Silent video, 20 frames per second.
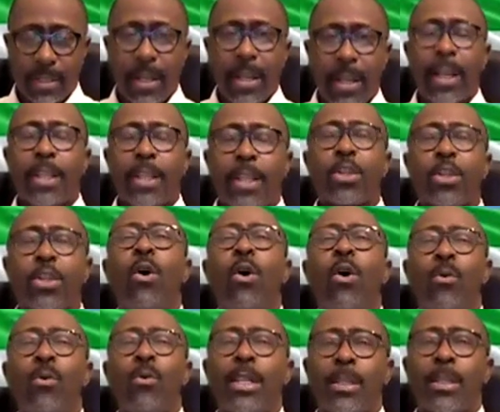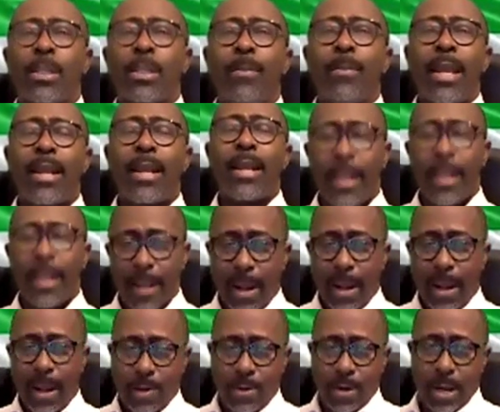It's always been in their
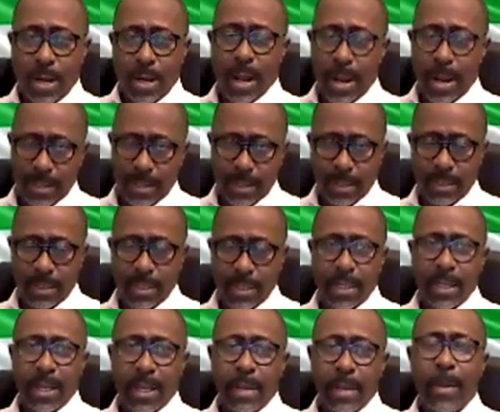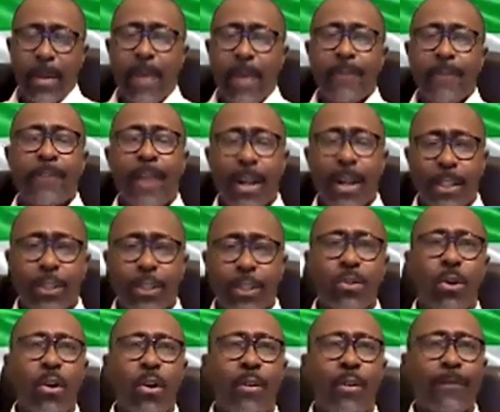own hands by virtue
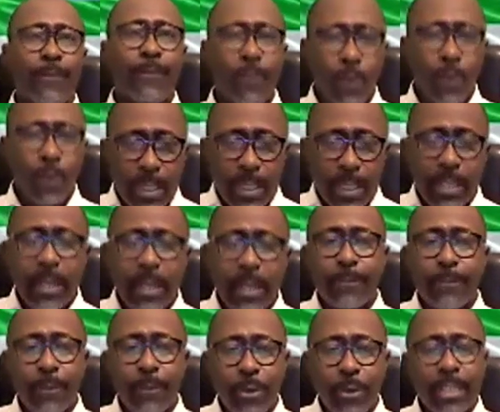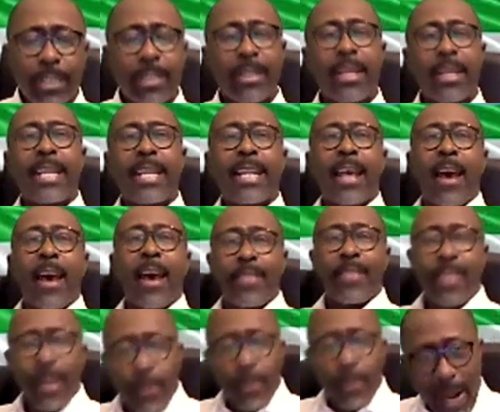of voting and voting in
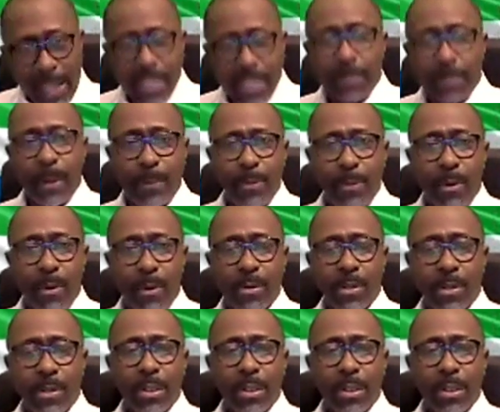the right people